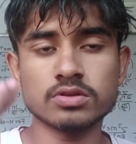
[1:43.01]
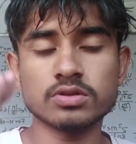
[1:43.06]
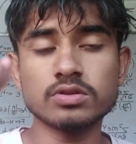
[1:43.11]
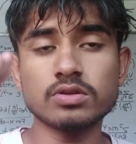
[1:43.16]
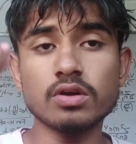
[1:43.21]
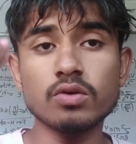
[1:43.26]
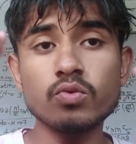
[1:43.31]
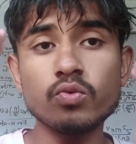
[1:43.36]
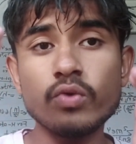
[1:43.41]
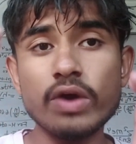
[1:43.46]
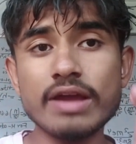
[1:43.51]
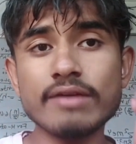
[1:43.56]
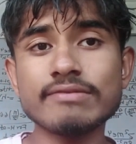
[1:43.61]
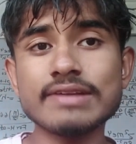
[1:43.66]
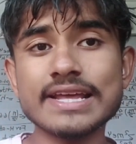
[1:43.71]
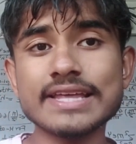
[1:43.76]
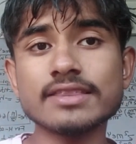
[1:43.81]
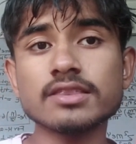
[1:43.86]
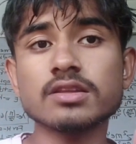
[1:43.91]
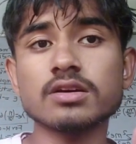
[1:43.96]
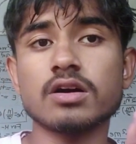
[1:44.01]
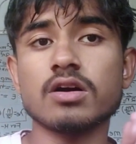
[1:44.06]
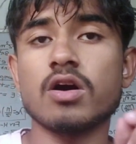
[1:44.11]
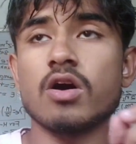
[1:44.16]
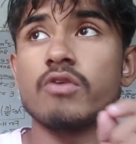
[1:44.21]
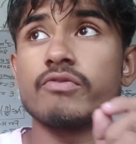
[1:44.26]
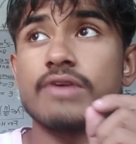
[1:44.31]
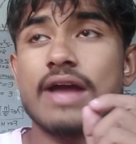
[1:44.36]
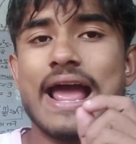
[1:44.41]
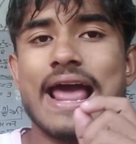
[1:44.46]
the wavelength
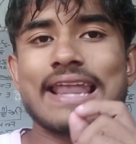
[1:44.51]
of